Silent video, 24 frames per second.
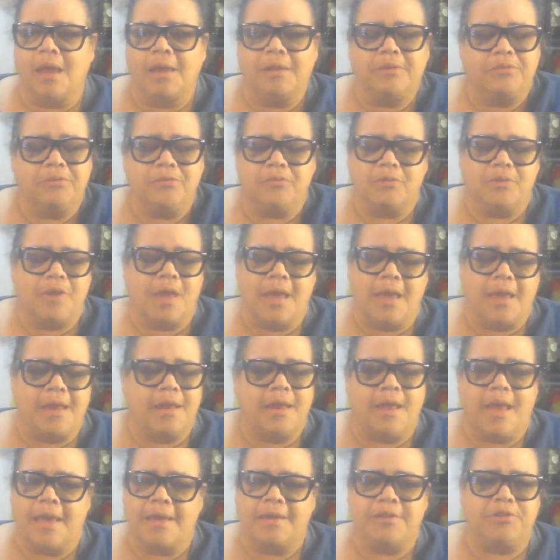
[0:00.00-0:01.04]
I,
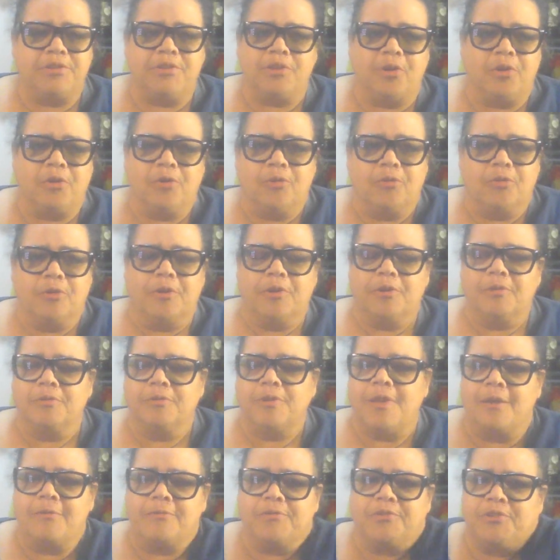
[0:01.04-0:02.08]
I, I still don't know.
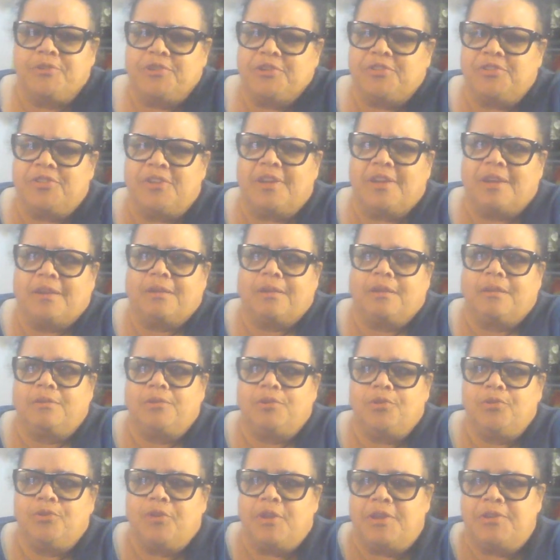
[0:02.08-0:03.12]
That was just like
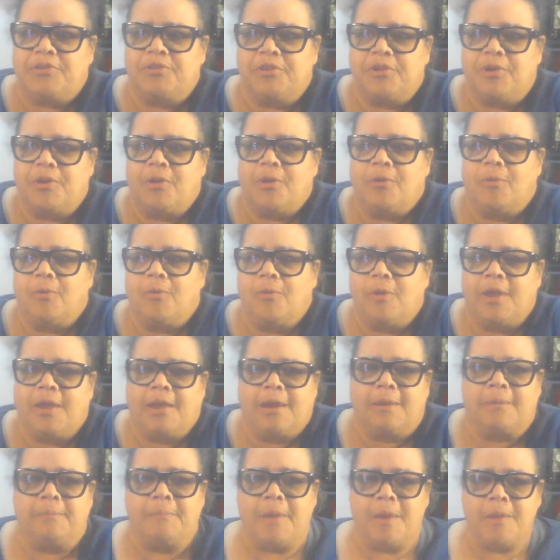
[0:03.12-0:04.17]
two days ago,
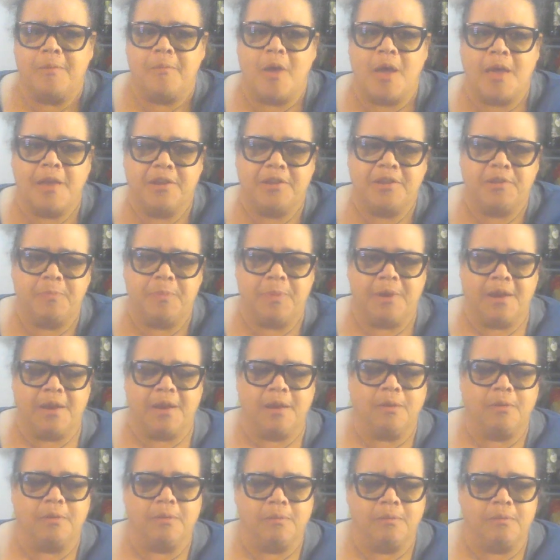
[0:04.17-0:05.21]
and my mind has
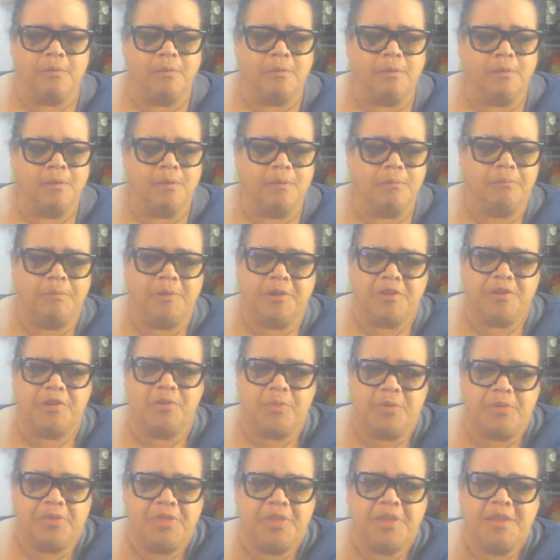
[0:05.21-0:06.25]
been busy
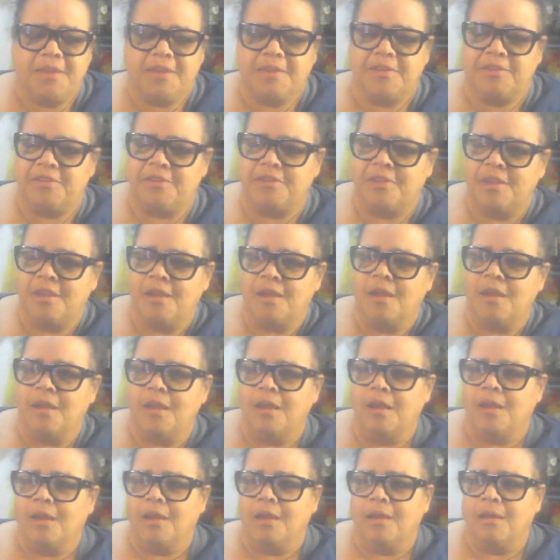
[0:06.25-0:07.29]
with this.
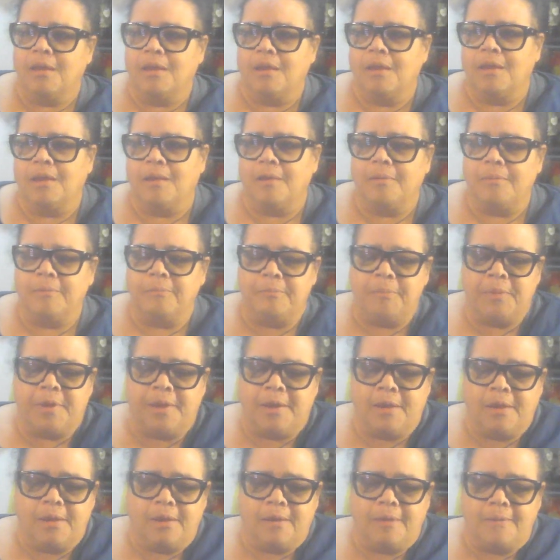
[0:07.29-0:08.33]

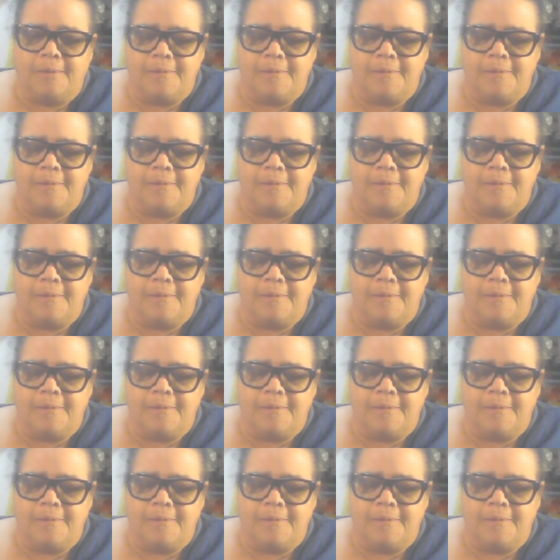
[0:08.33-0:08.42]
But